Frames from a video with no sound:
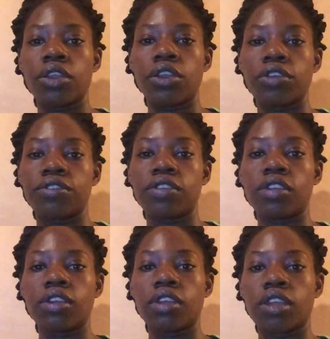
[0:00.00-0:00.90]

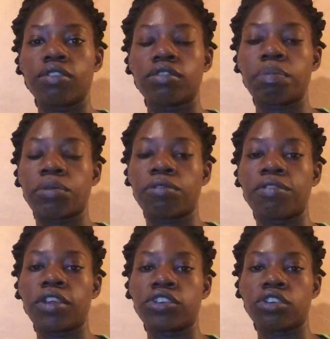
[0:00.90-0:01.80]
Nursing is the
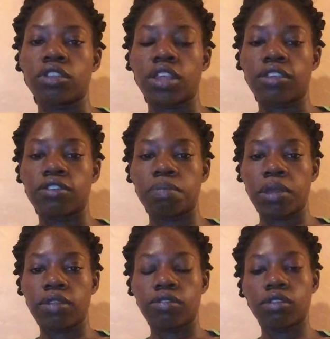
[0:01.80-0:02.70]
profession that
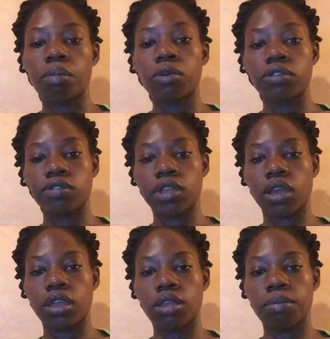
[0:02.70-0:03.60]
spends the most
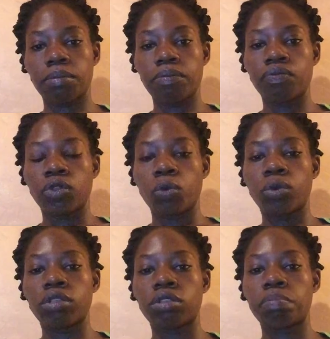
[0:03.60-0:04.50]
time
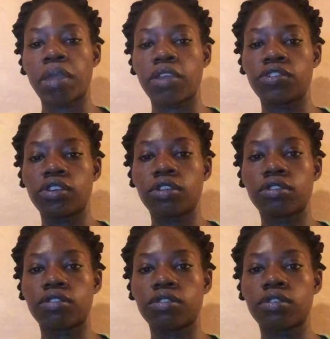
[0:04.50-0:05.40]
with
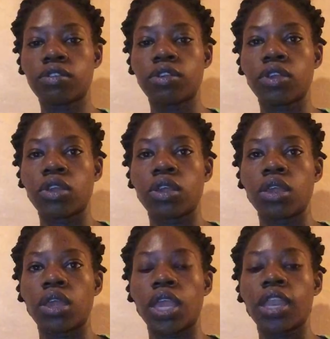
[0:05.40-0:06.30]
patients
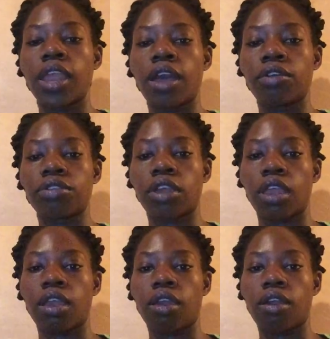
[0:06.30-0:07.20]
in
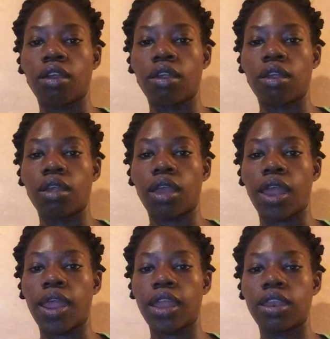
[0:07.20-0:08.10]
healthcare
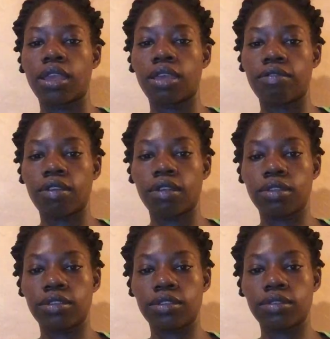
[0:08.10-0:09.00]
at any
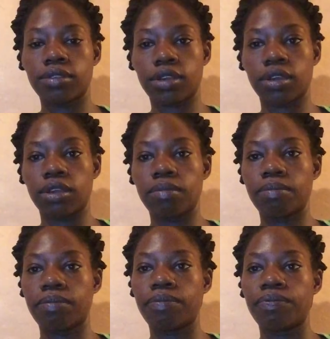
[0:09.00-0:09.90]
given time.
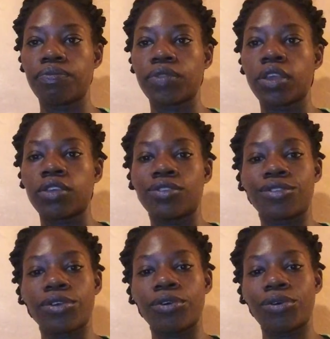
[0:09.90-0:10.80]

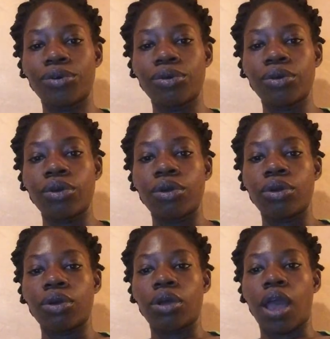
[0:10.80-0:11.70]
So
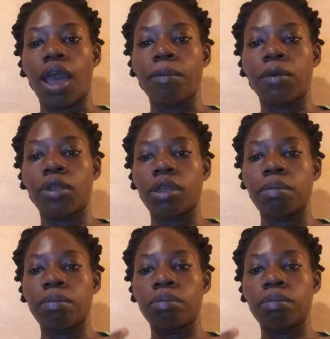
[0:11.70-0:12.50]
I'm gonna